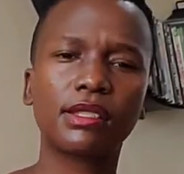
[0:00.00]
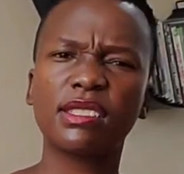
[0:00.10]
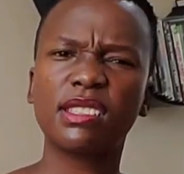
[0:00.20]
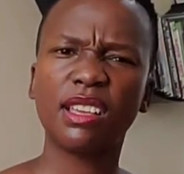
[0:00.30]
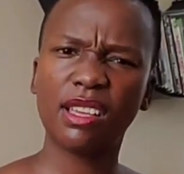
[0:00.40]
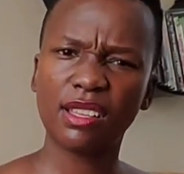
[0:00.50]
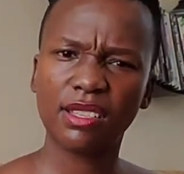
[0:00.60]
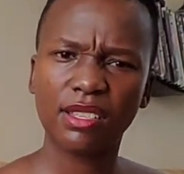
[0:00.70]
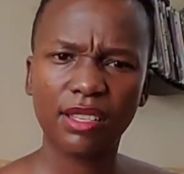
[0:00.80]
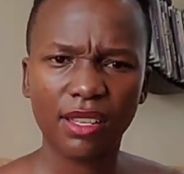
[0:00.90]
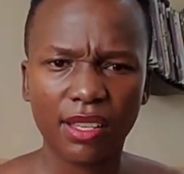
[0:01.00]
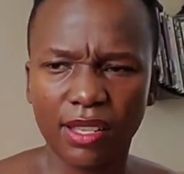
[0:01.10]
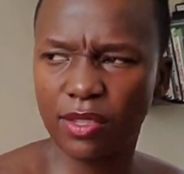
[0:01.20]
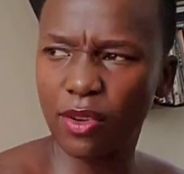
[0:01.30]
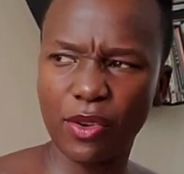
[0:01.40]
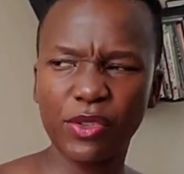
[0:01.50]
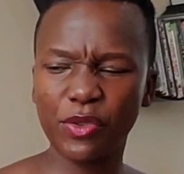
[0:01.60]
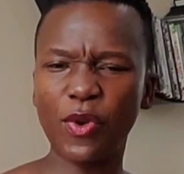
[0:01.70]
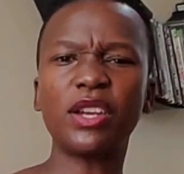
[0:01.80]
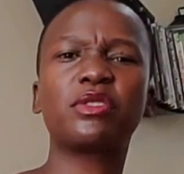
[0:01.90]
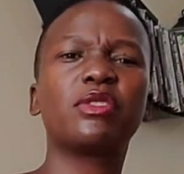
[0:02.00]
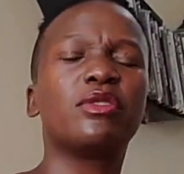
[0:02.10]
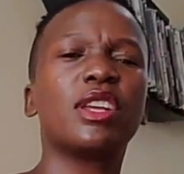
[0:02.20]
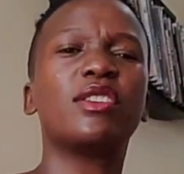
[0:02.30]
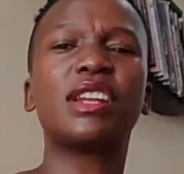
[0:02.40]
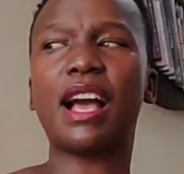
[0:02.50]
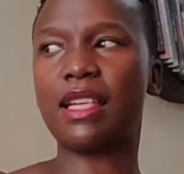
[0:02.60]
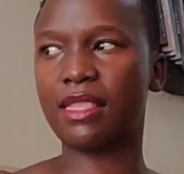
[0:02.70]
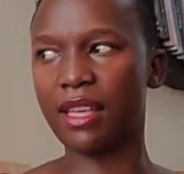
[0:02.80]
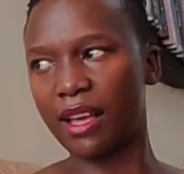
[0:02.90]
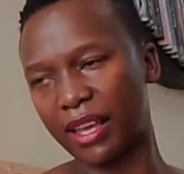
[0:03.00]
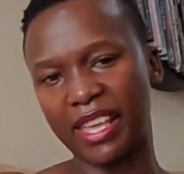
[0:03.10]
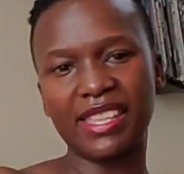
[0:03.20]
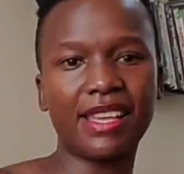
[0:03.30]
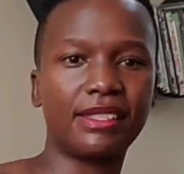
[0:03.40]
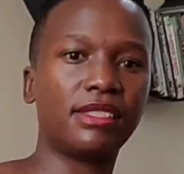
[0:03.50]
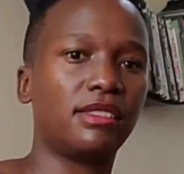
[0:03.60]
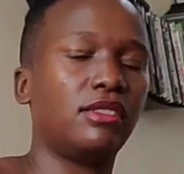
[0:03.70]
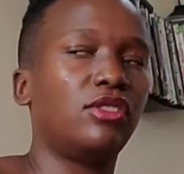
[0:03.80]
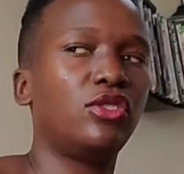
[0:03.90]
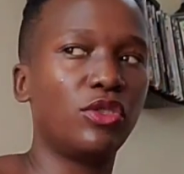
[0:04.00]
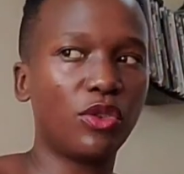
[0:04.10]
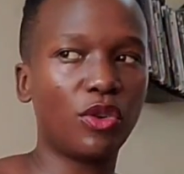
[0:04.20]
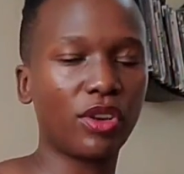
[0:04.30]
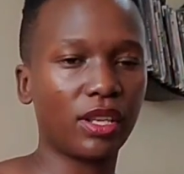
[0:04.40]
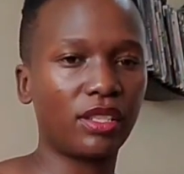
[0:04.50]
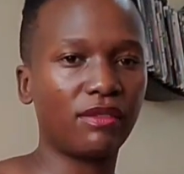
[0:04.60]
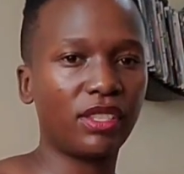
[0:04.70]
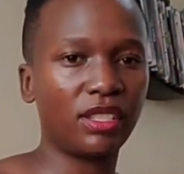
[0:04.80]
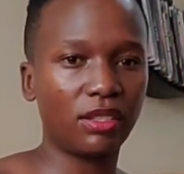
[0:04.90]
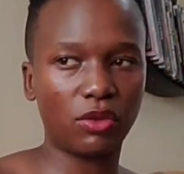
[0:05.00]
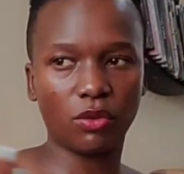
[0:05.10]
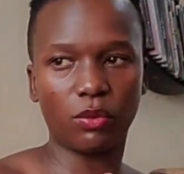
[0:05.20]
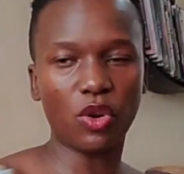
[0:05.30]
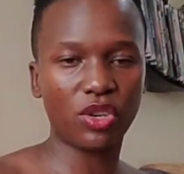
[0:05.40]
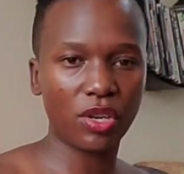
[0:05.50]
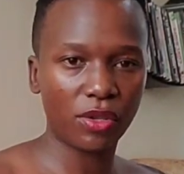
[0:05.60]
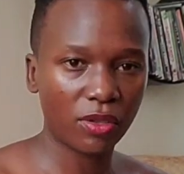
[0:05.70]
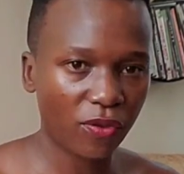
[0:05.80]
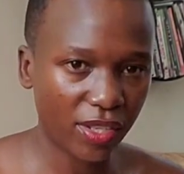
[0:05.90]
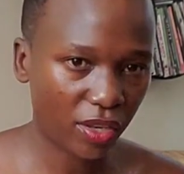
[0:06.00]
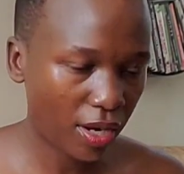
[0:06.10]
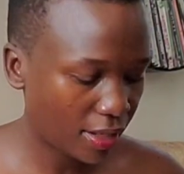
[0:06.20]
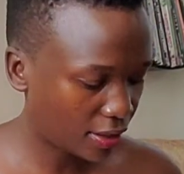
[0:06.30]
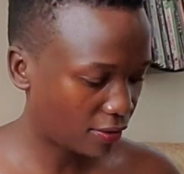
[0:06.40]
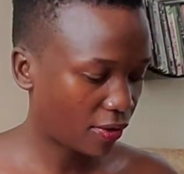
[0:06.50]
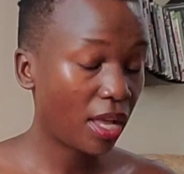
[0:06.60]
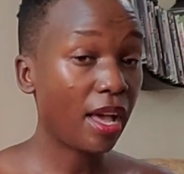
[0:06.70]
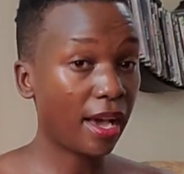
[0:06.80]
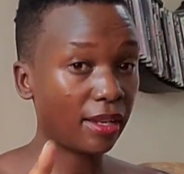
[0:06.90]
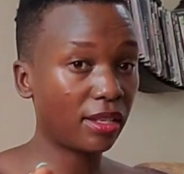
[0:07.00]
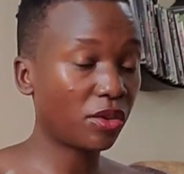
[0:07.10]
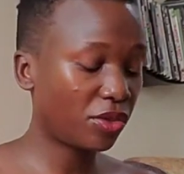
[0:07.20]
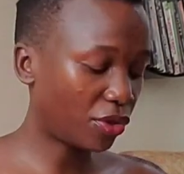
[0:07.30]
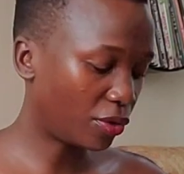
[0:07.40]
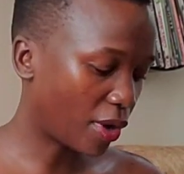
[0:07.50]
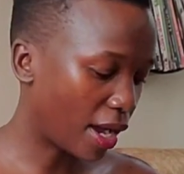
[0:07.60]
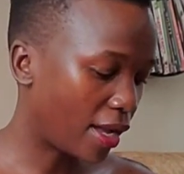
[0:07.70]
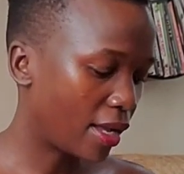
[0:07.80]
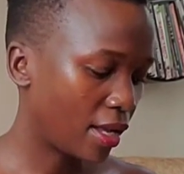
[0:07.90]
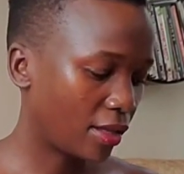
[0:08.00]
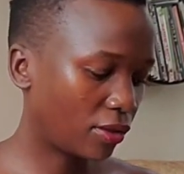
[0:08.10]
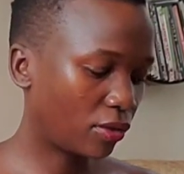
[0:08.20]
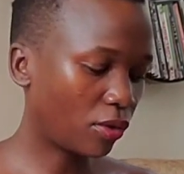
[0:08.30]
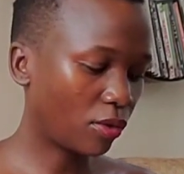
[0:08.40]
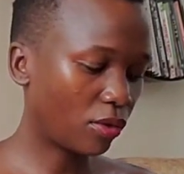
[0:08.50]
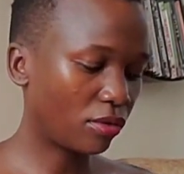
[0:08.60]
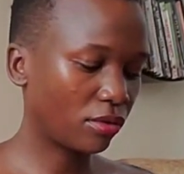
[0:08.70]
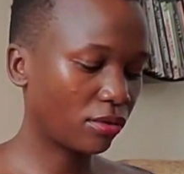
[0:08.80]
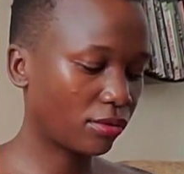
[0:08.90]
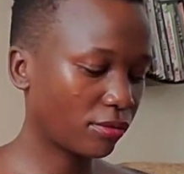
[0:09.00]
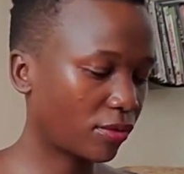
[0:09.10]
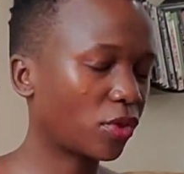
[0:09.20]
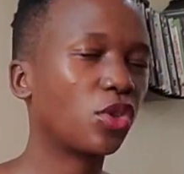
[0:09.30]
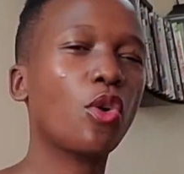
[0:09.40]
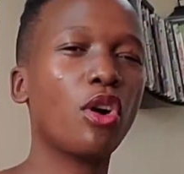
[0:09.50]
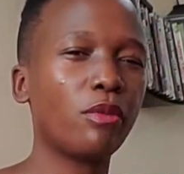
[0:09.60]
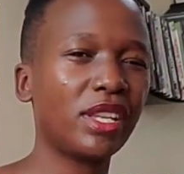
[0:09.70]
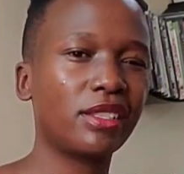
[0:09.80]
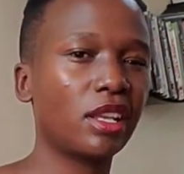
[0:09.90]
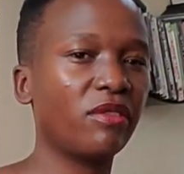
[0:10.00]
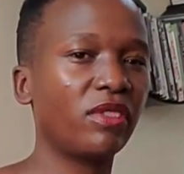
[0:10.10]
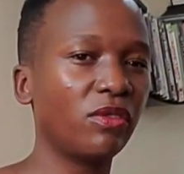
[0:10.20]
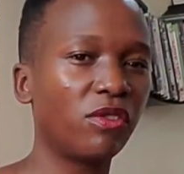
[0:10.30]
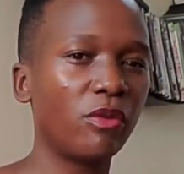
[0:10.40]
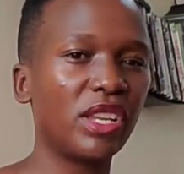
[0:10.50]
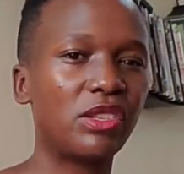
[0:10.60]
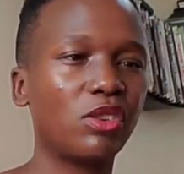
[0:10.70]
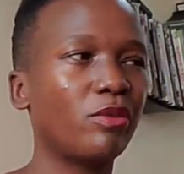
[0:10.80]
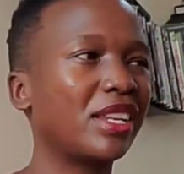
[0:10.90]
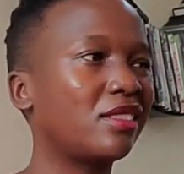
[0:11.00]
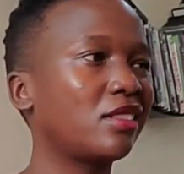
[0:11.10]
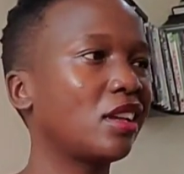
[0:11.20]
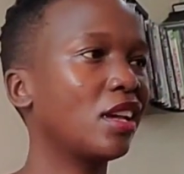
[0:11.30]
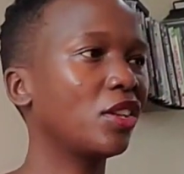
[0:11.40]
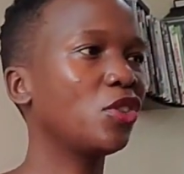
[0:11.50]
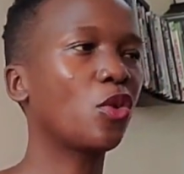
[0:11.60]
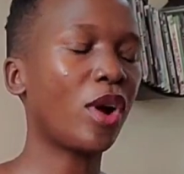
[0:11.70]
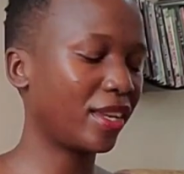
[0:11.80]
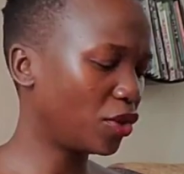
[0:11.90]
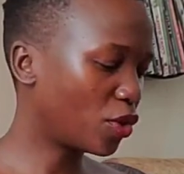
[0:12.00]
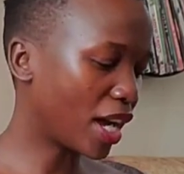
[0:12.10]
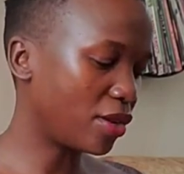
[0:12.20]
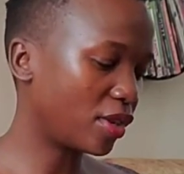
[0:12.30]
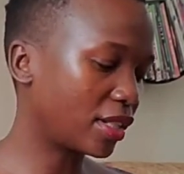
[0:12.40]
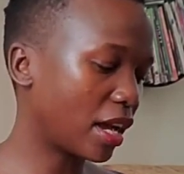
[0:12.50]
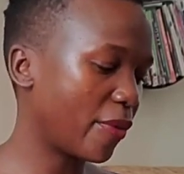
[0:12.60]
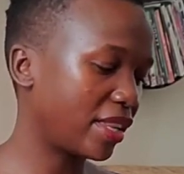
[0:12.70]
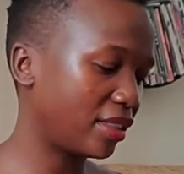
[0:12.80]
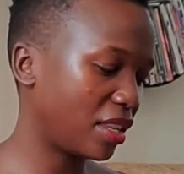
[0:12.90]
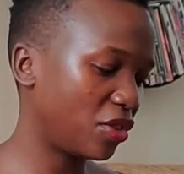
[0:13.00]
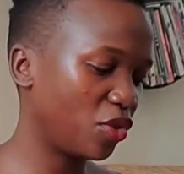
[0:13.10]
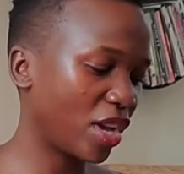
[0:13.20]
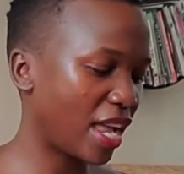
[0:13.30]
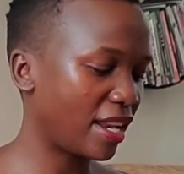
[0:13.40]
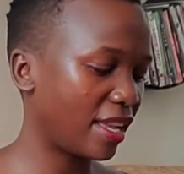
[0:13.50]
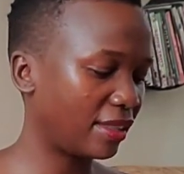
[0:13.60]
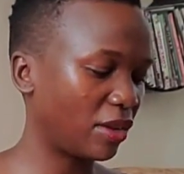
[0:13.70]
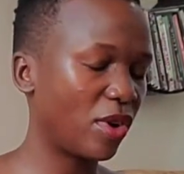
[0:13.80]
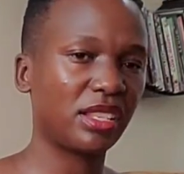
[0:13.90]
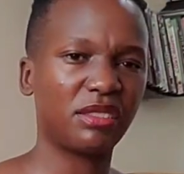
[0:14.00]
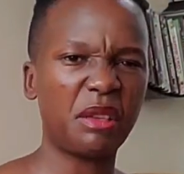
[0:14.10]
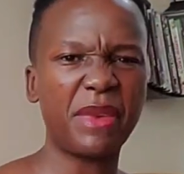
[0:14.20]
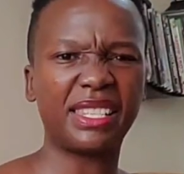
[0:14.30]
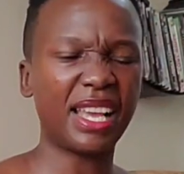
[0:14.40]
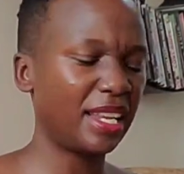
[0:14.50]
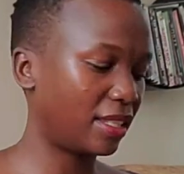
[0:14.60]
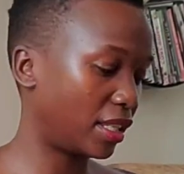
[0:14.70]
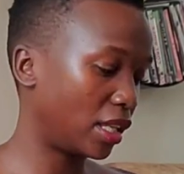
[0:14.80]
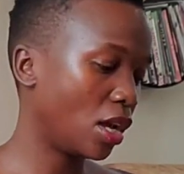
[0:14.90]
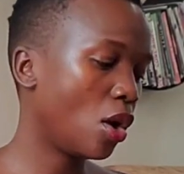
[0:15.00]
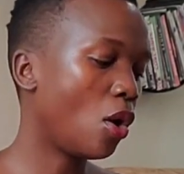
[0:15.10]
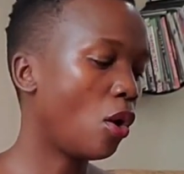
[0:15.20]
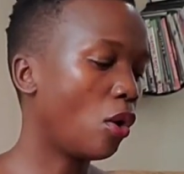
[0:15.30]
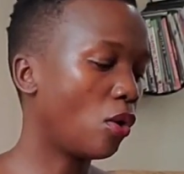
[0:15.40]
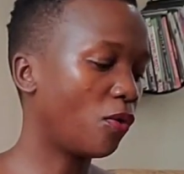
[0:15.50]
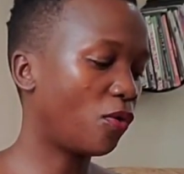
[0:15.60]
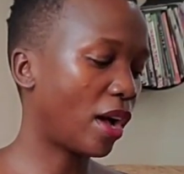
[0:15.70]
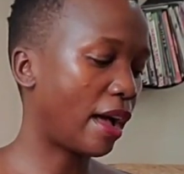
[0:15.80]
Yeah? So you want to dwell on other Kenyans, creativity to portray yourself as creative. I doubt you are. So your comment gave information, but you cannot come and say you Ugandans are what the mentality of